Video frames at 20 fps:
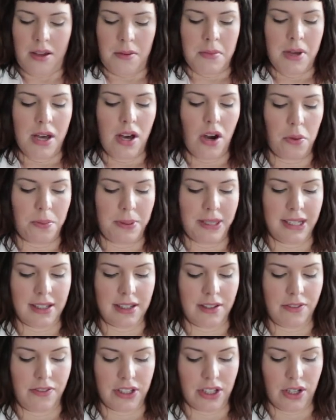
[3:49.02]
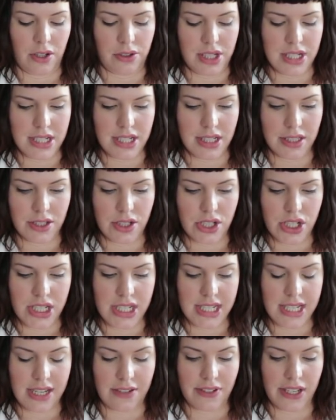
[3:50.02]
hoping I could figure out the
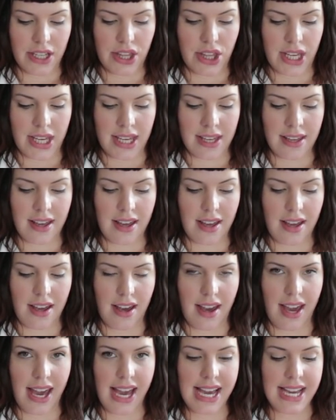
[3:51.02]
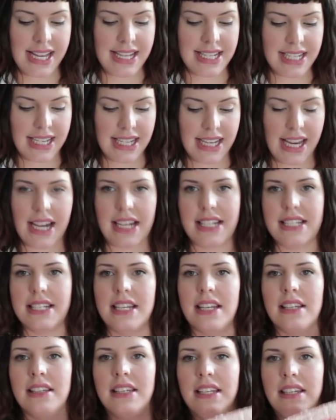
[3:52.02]
solution to everything. And I
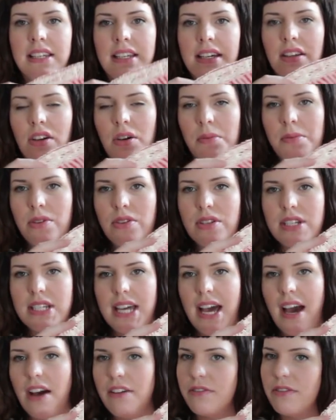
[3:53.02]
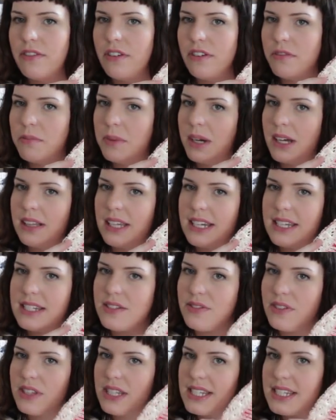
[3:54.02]
accidentally knit almost half of my
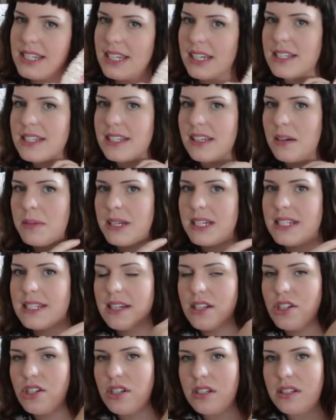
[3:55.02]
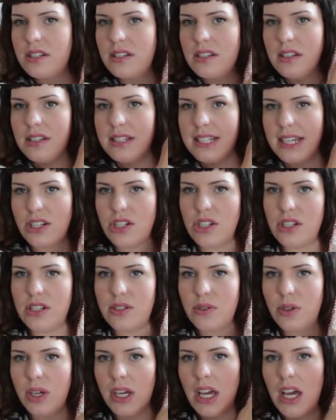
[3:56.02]
lace for this next coming section.
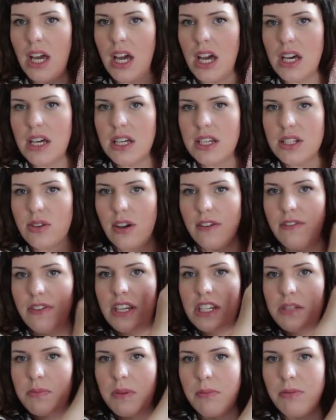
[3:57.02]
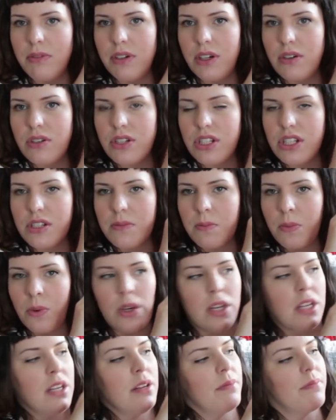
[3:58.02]
So I finished my brioche this
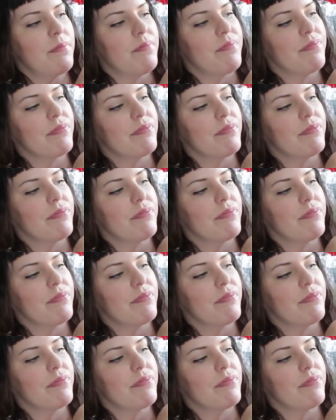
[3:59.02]
morning,